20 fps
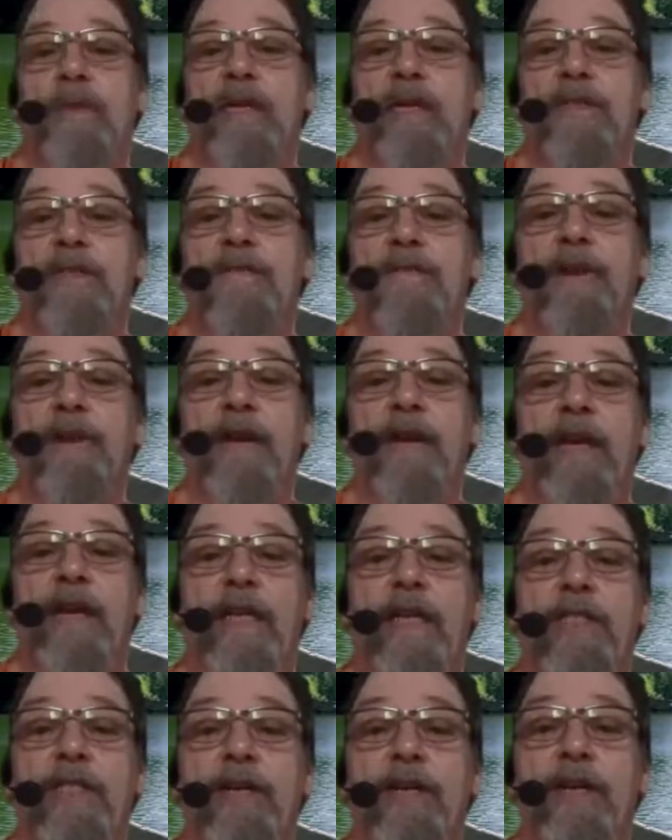it's
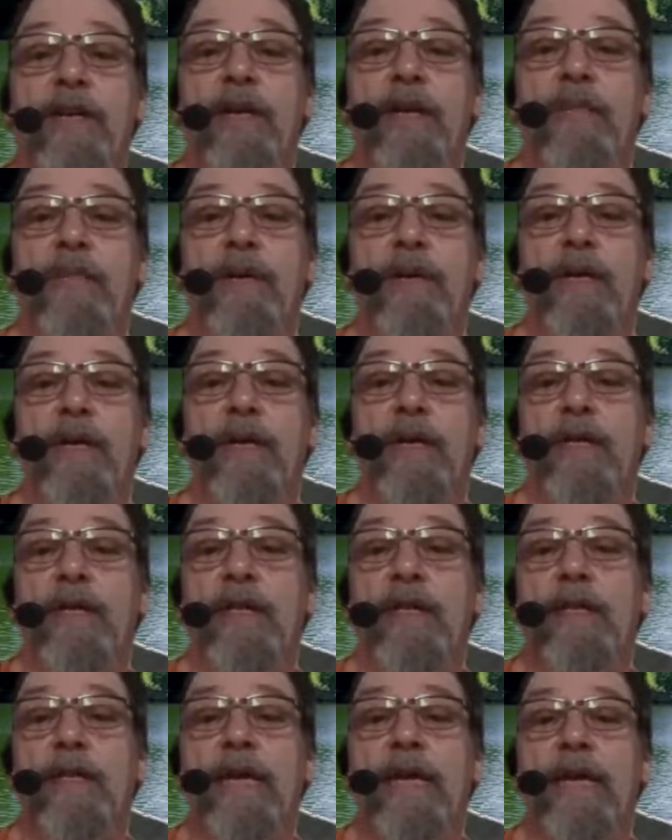Fred. I showed up uh,
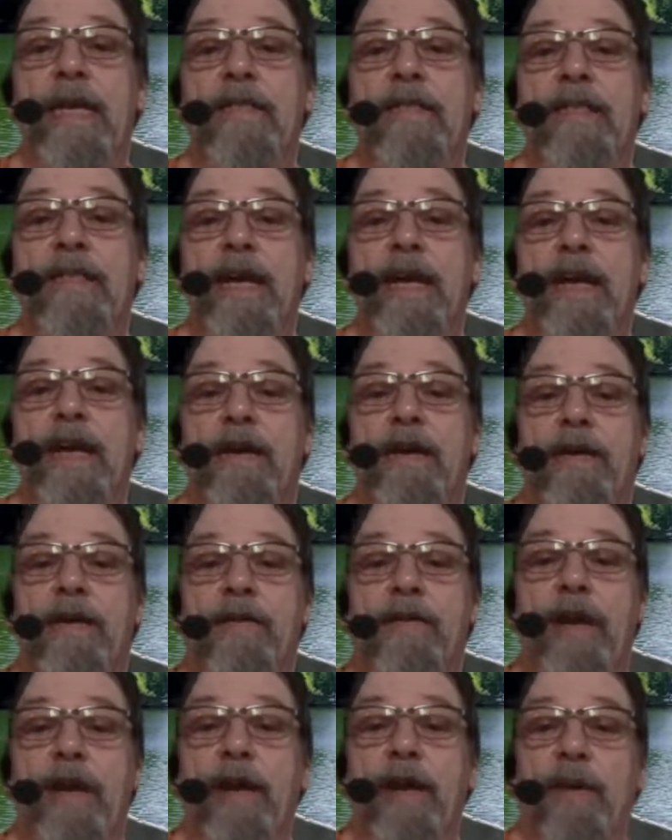late
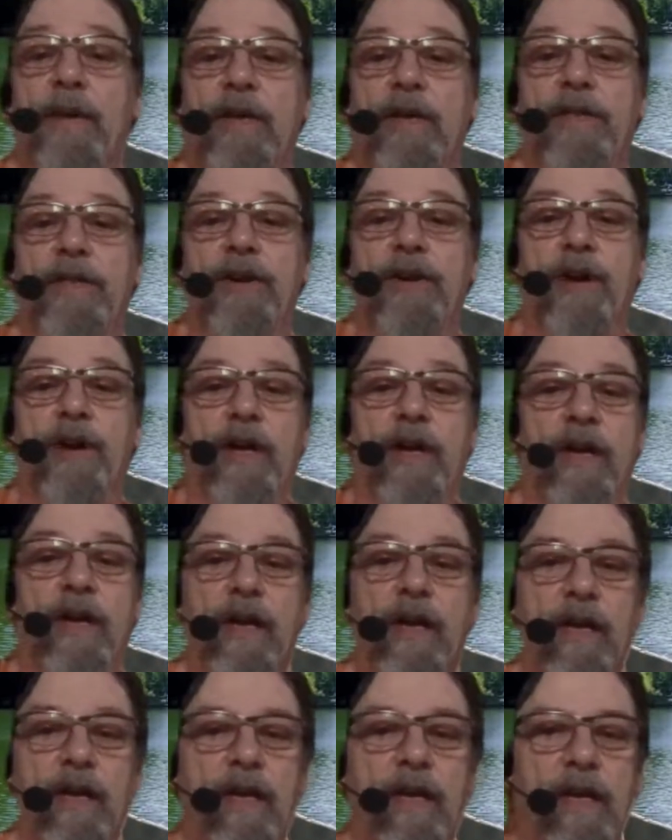Saturday, right at about dark,
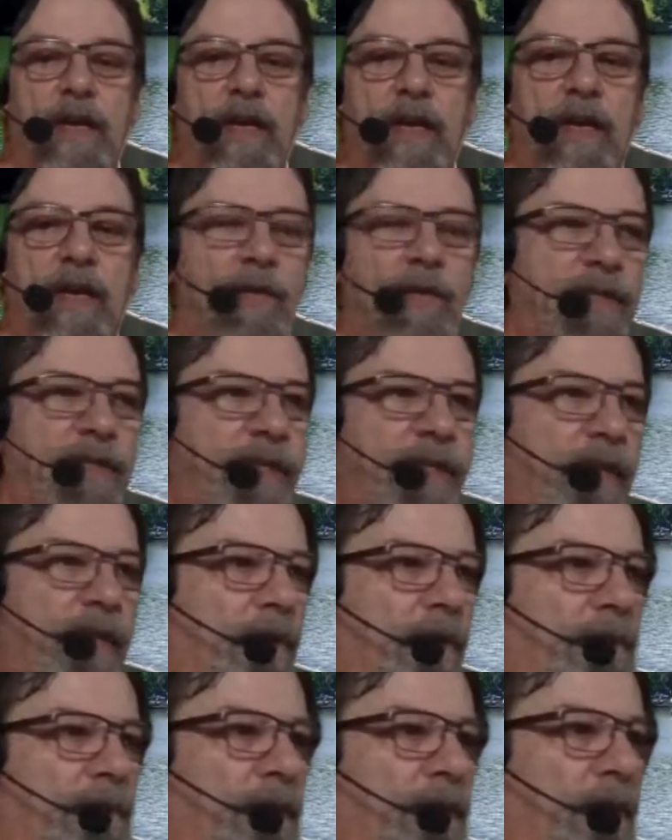and I was
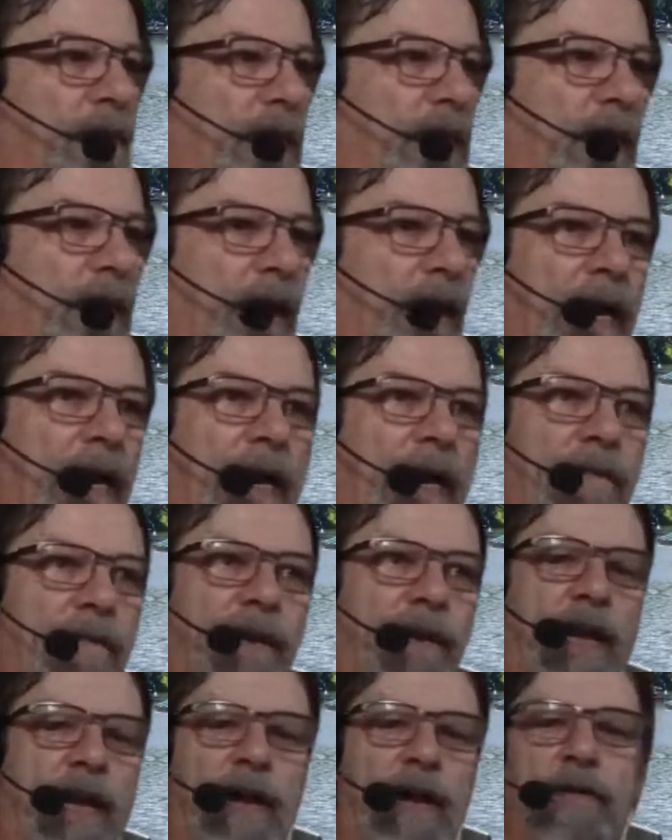there for about a
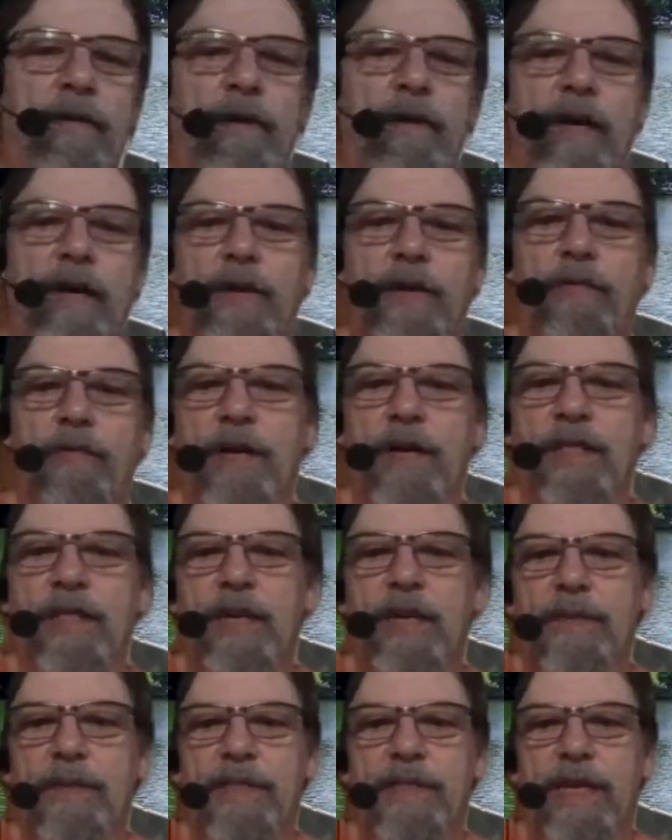half an hour. And you
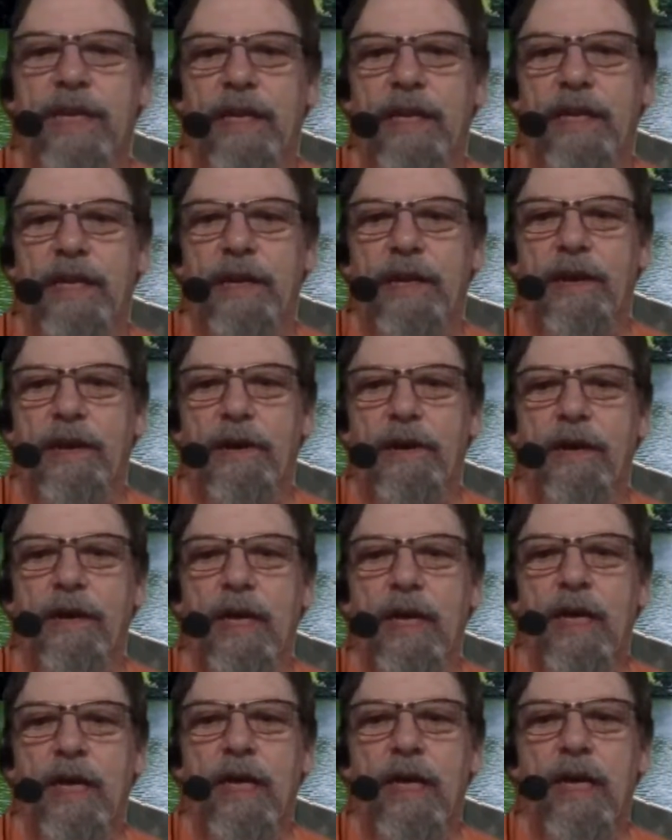walked up and said hello,
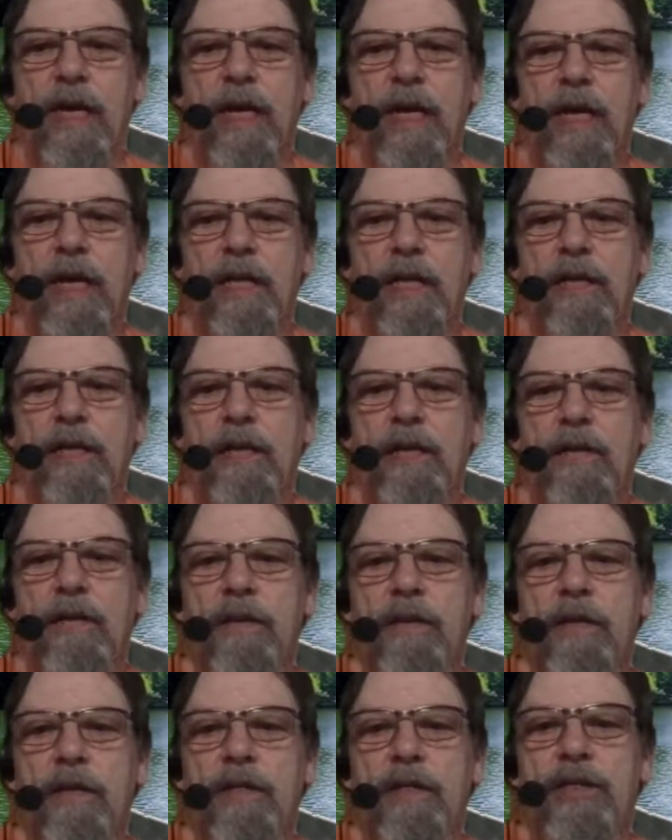and you
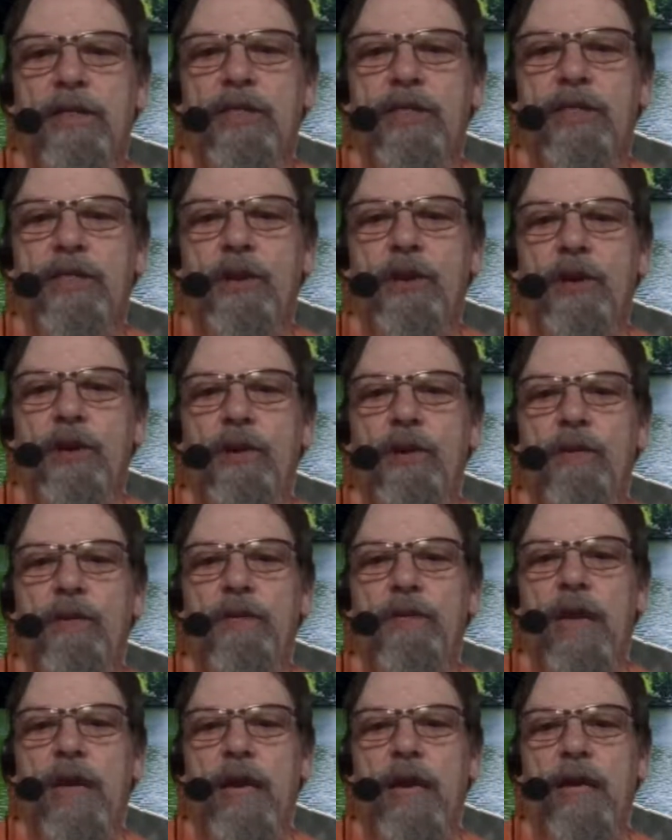looked so
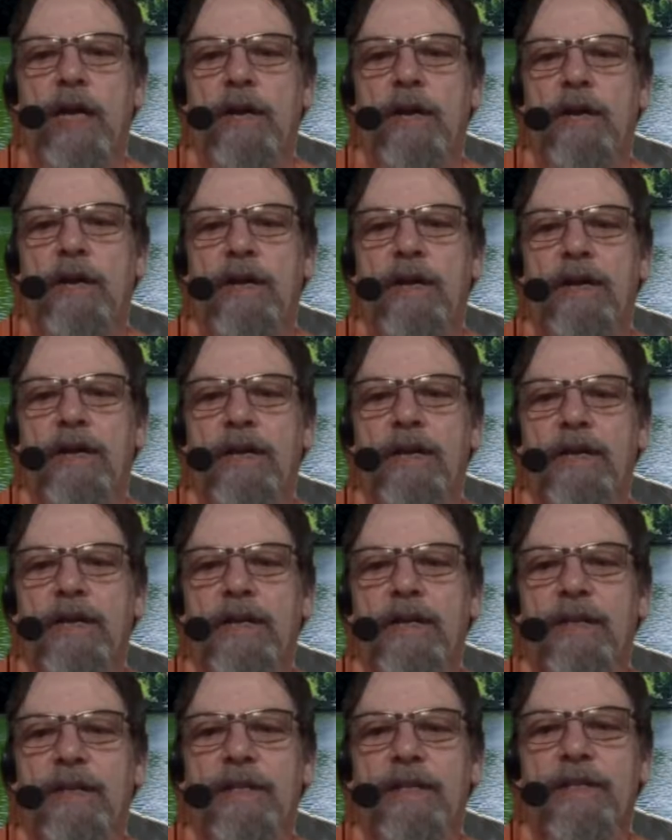tired,
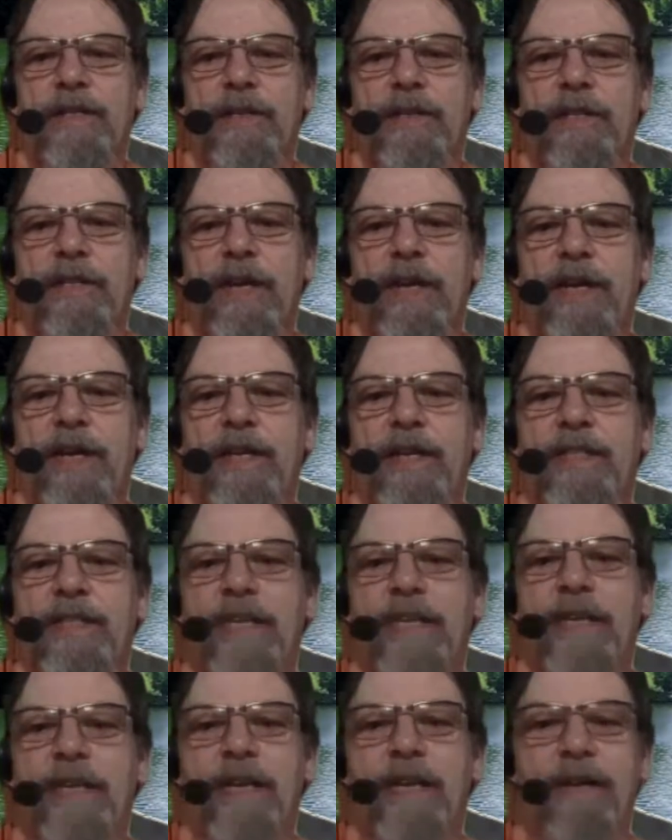so tired. And you
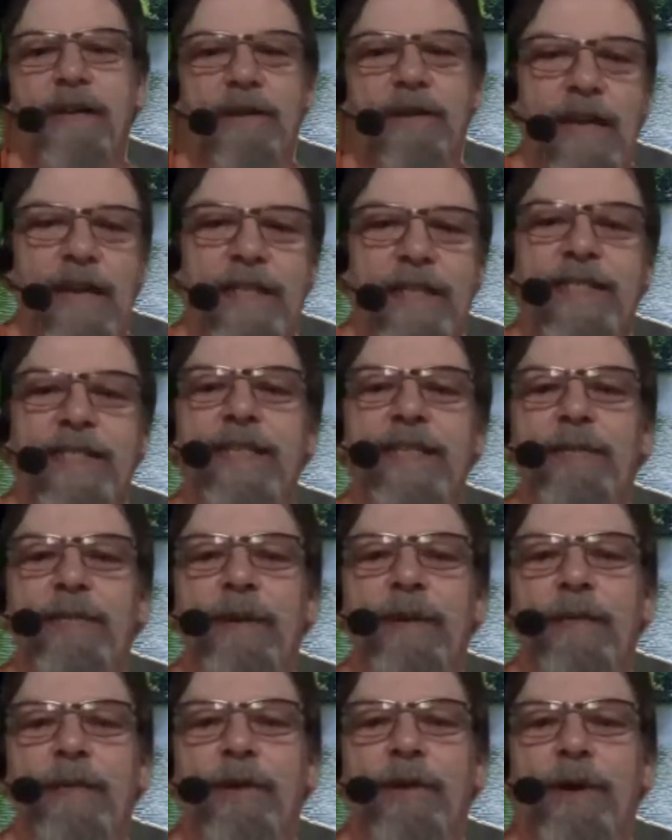said, "I'm oh, uh, glad to see you, but
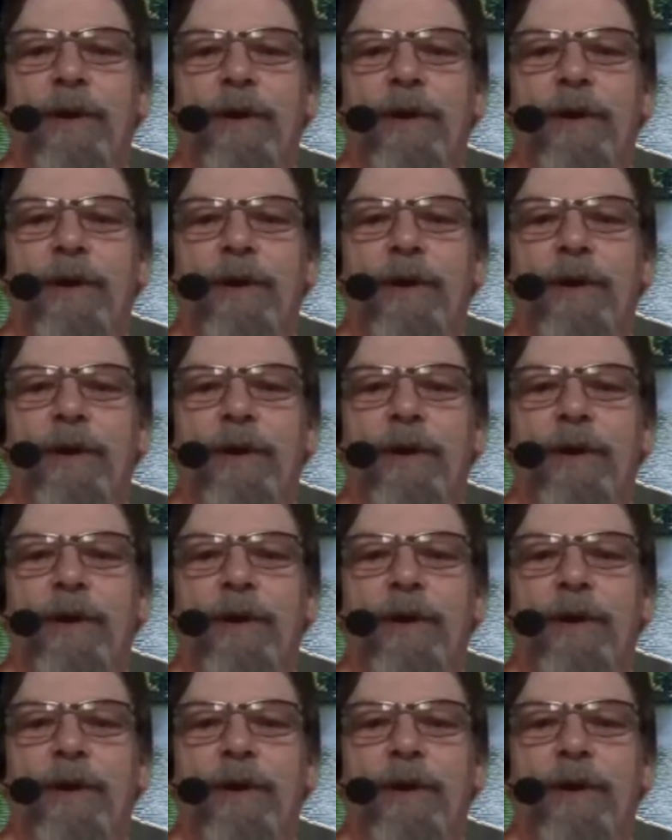I'm going